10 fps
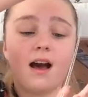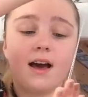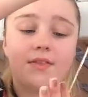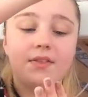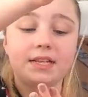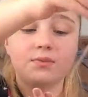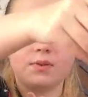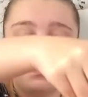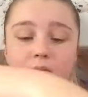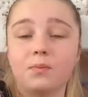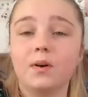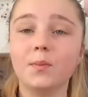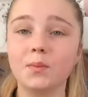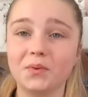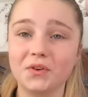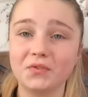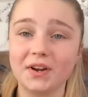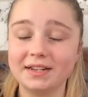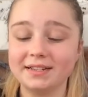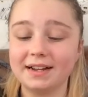And this was bought by my
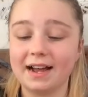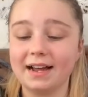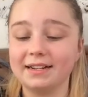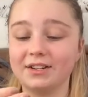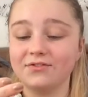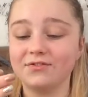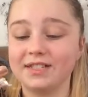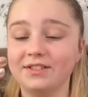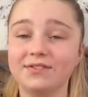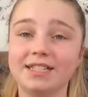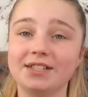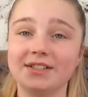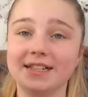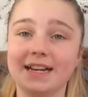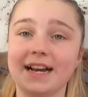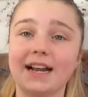boyfriend, and I really, really like it.